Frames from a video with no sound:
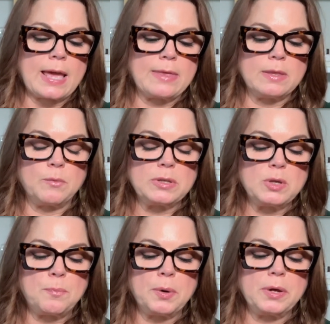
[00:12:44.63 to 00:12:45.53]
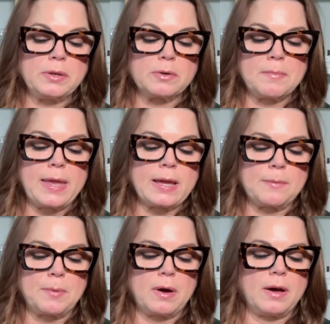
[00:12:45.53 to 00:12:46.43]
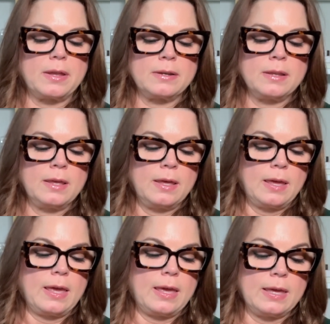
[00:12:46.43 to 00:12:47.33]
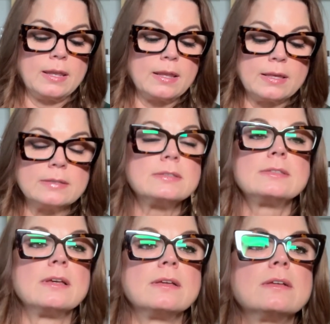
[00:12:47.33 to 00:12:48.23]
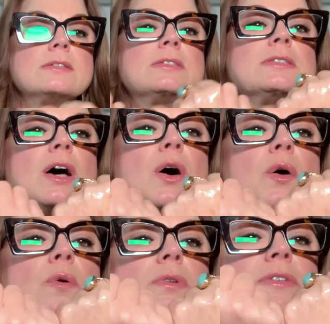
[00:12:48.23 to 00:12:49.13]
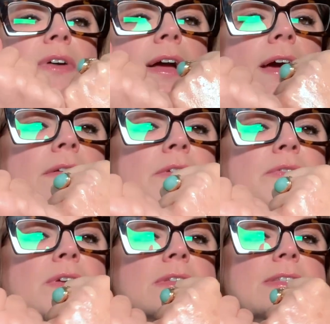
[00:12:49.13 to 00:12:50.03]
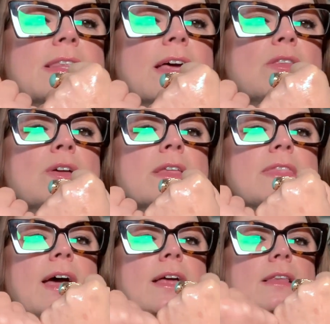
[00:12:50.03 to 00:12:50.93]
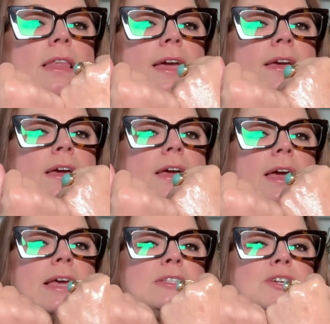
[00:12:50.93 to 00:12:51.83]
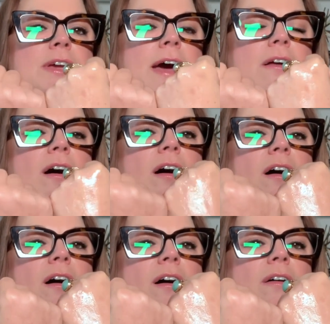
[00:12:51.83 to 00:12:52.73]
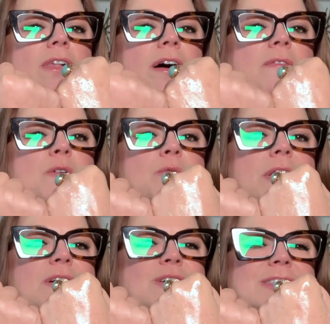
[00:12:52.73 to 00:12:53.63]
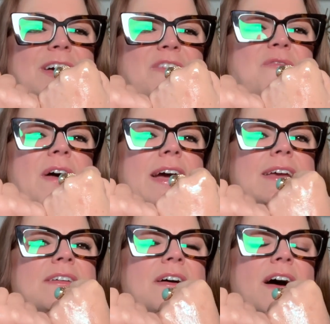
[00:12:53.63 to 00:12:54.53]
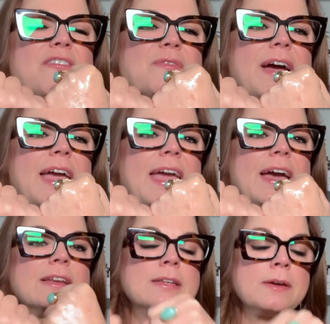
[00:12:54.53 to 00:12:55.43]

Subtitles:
And then when you put your makeup on, it is so divine. I don't know if you can see that. Look at that. Like, it took out all of the wrinkles of my hand.